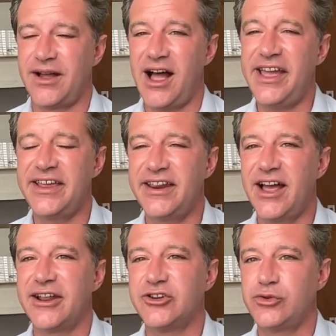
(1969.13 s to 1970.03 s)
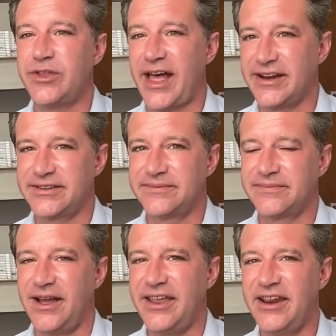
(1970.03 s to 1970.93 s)
I cannot do that.
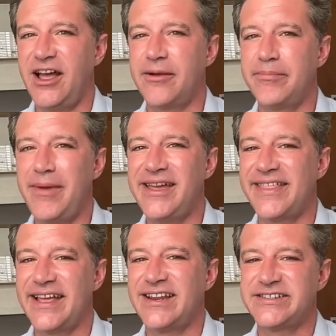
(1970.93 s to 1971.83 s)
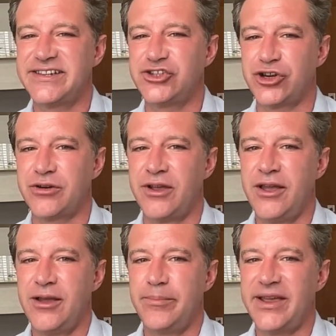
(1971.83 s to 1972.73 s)
I cannot make that decision
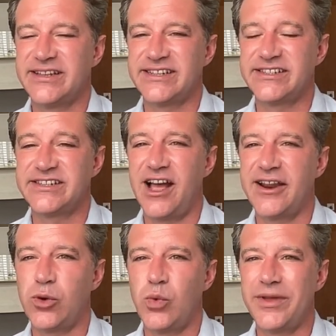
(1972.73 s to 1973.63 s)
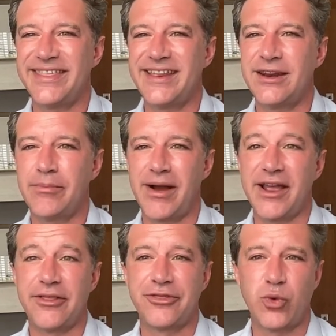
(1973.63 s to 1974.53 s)
because it's not within my
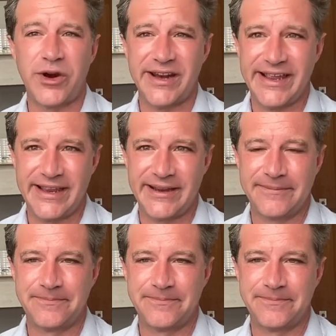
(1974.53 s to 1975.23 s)
authority.